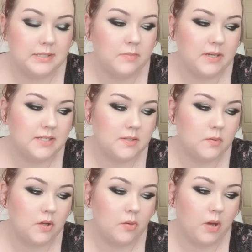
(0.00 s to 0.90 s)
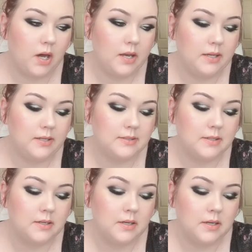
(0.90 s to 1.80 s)
It messes with your body's
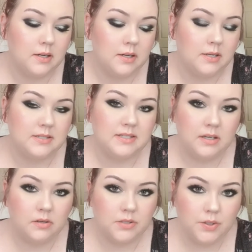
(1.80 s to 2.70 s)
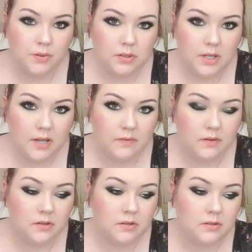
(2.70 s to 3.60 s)
CO2
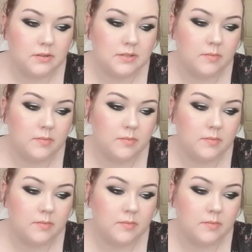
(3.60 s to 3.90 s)
levels,